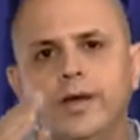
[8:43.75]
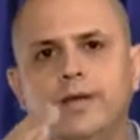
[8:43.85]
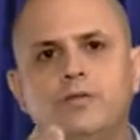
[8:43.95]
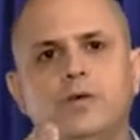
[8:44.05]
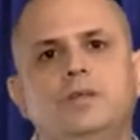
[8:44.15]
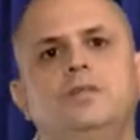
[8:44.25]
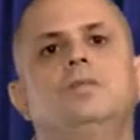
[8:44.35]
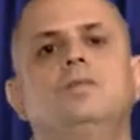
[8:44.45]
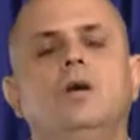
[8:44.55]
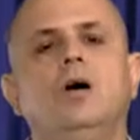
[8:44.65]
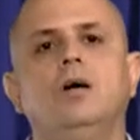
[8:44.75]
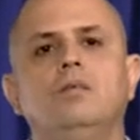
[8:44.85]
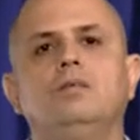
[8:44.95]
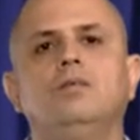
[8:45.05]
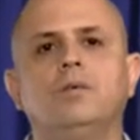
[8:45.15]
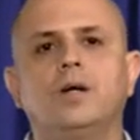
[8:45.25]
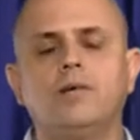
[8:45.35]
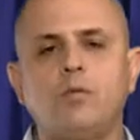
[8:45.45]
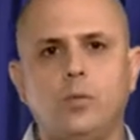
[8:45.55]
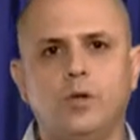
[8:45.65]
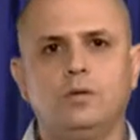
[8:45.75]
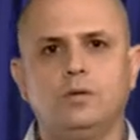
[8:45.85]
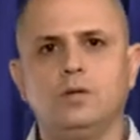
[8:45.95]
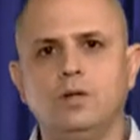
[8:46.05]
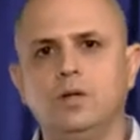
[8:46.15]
interface of Recover Point.